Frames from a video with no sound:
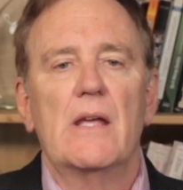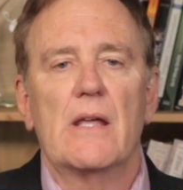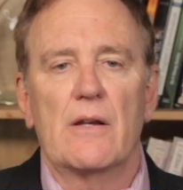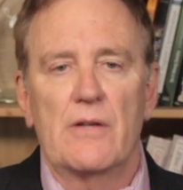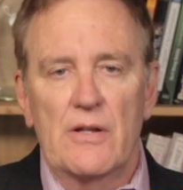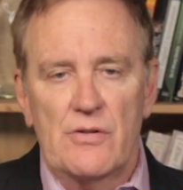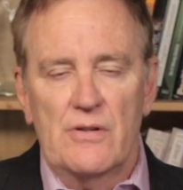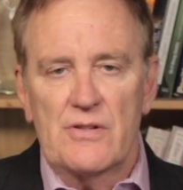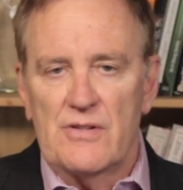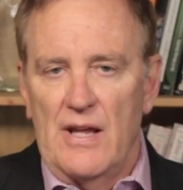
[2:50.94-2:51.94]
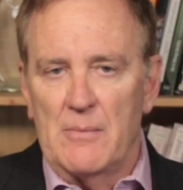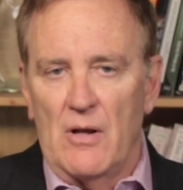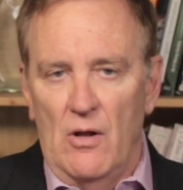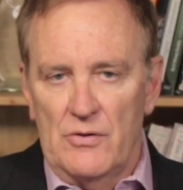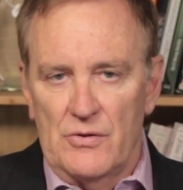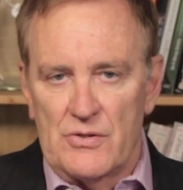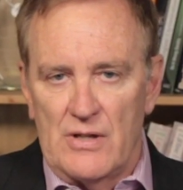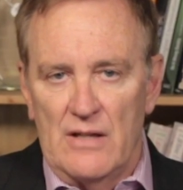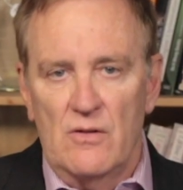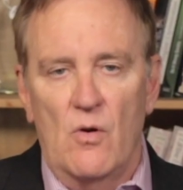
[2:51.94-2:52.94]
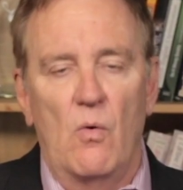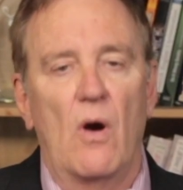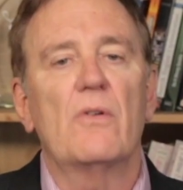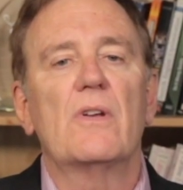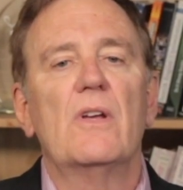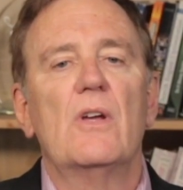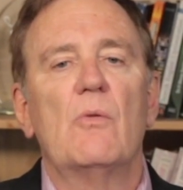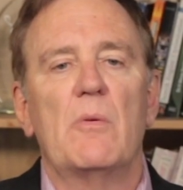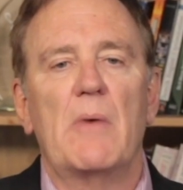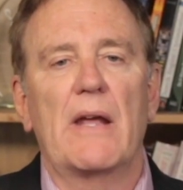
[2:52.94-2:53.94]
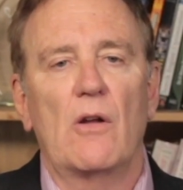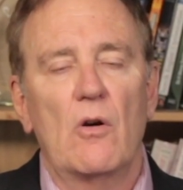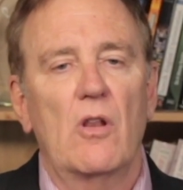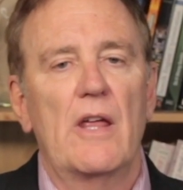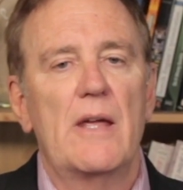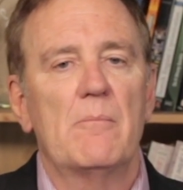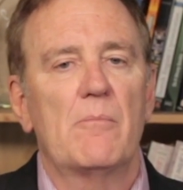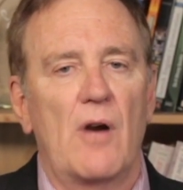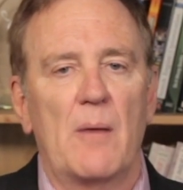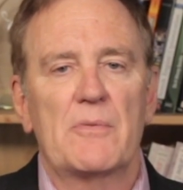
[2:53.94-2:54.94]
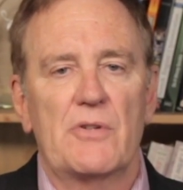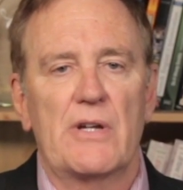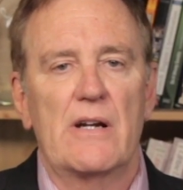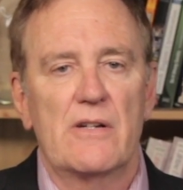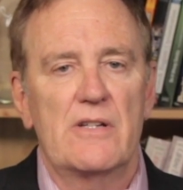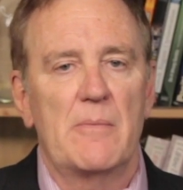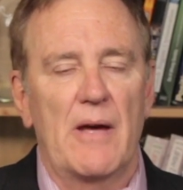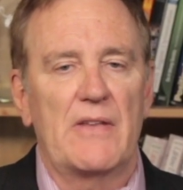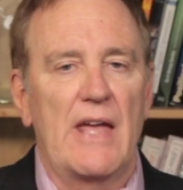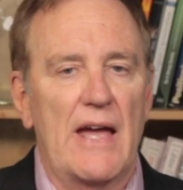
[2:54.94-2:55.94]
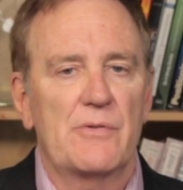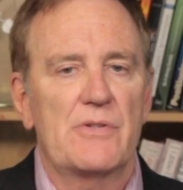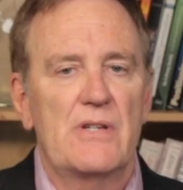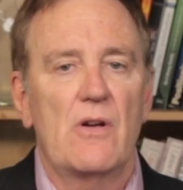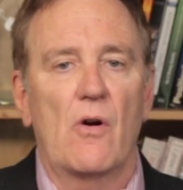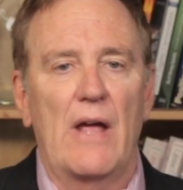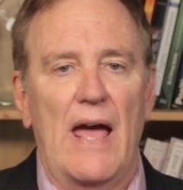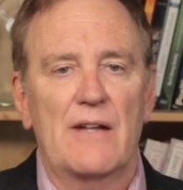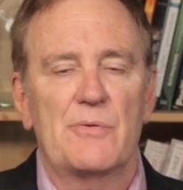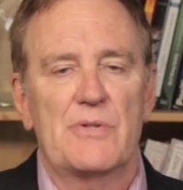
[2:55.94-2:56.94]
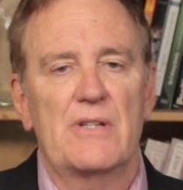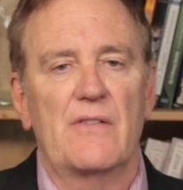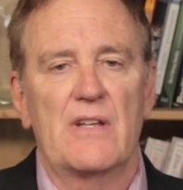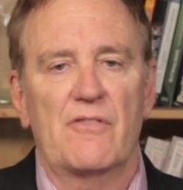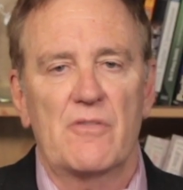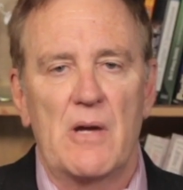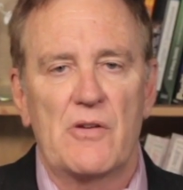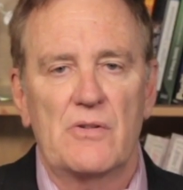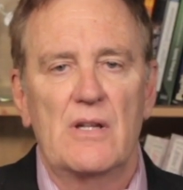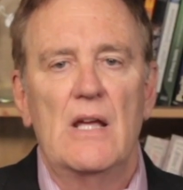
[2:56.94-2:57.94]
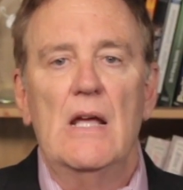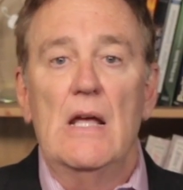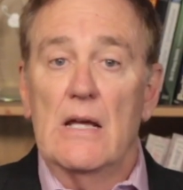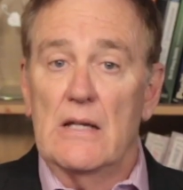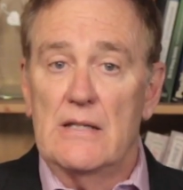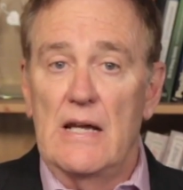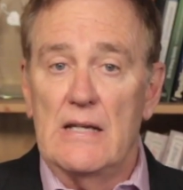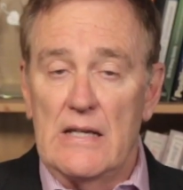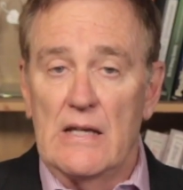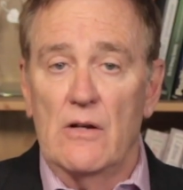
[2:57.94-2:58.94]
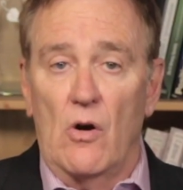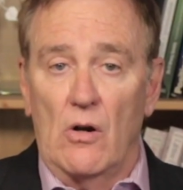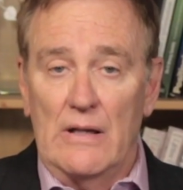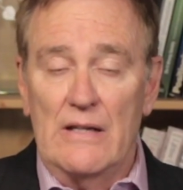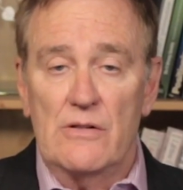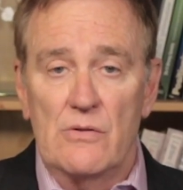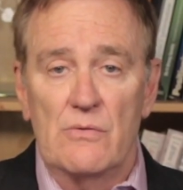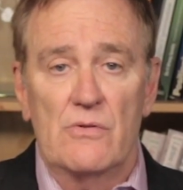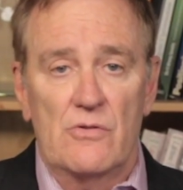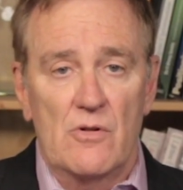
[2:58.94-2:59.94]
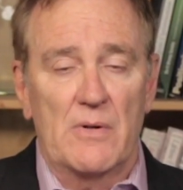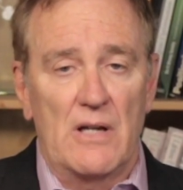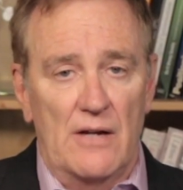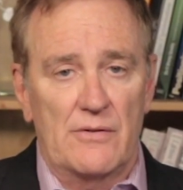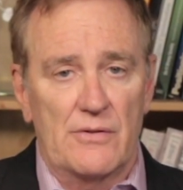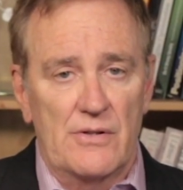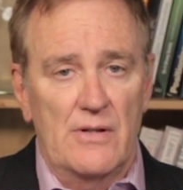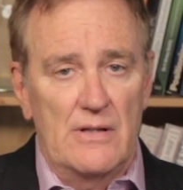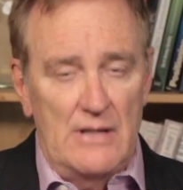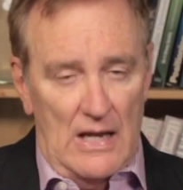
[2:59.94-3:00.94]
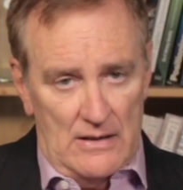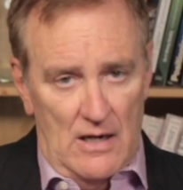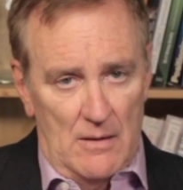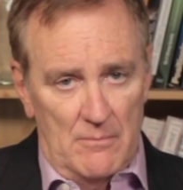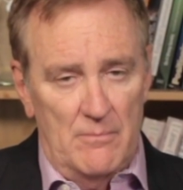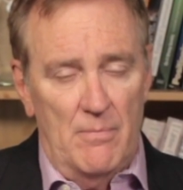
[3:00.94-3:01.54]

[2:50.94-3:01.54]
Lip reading: In addition, the statement also said, quote, we make no claim, promise, or guarantee about the accuracy or adequacy of the information contained in or linked to superdoctors.com,